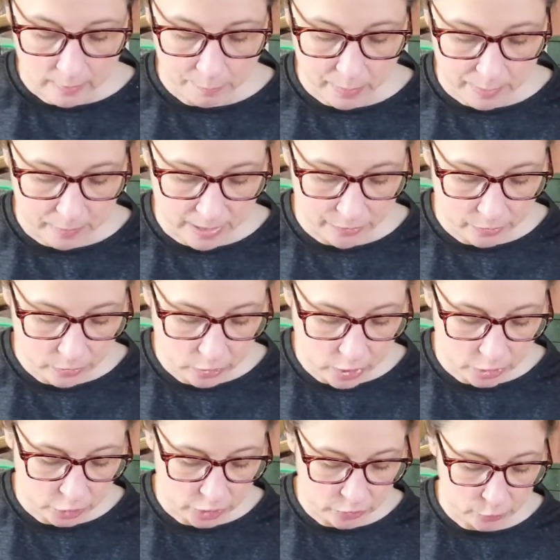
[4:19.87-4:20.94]
My
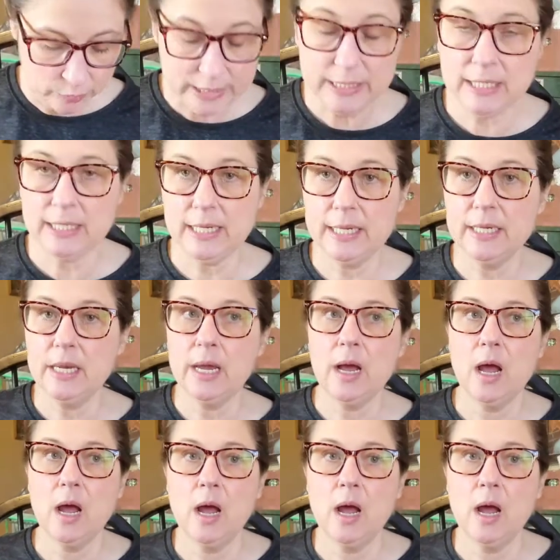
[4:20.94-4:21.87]
mother-in-law just redid